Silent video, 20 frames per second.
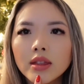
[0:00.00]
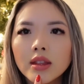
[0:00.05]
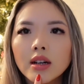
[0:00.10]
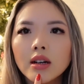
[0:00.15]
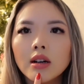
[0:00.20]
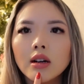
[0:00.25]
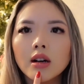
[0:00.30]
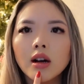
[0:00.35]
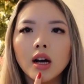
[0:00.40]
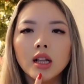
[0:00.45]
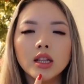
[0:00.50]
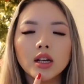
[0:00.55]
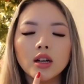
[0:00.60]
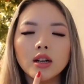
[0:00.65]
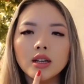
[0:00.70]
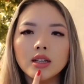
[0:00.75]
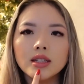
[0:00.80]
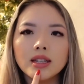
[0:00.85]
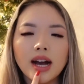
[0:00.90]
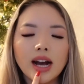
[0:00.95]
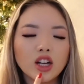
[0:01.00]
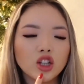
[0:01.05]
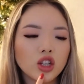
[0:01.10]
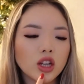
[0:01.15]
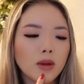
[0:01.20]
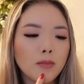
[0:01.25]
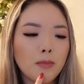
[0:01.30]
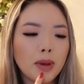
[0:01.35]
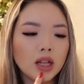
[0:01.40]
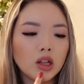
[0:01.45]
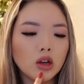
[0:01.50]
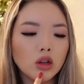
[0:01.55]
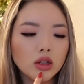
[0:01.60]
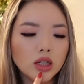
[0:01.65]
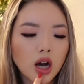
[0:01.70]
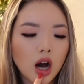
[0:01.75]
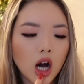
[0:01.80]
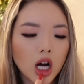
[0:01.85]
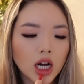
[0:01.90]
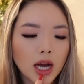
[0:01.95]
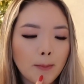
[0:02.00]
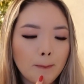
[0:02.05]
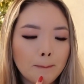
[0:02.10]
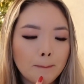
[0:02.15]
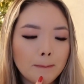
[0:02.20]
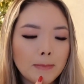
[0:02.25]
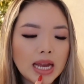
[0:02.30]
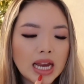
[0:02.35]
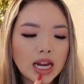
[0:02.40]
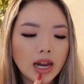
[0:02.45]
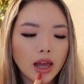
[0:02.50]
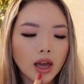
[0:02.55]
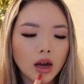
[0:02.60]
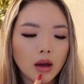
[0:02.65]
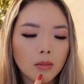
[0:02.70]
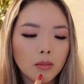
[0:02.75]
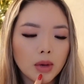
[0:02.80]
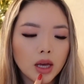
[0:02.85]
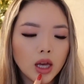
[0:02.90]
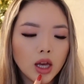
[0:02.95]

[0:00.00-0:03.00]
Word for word: The color is actually in Pillow Talk medium.